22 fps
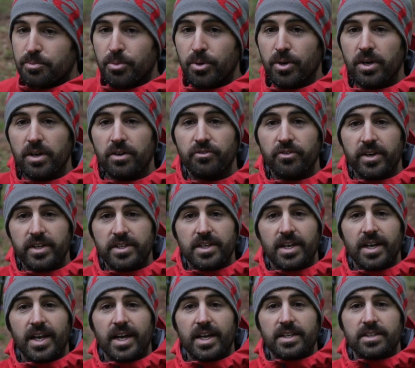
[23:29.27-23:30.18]
a
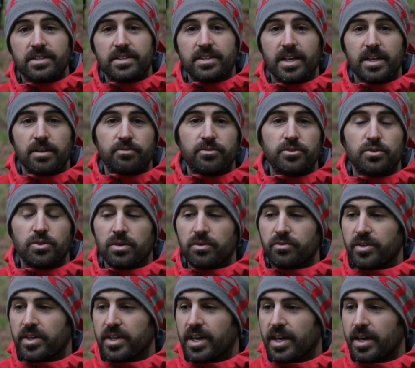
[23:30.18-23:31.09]
perfect landscape
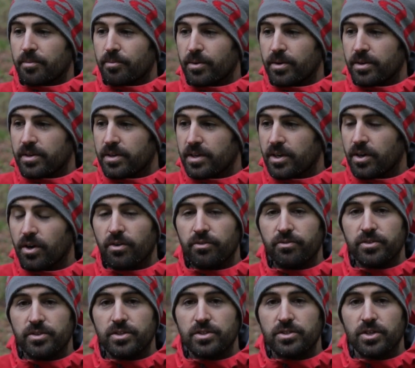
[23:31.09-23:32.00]
photography camera. It
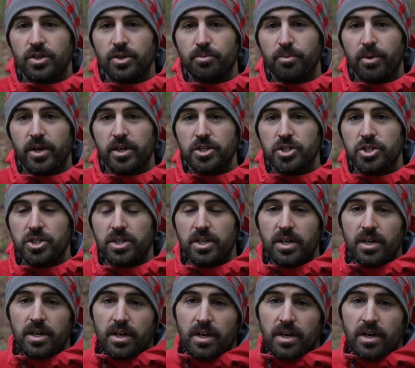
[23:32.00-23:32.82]
offers so much.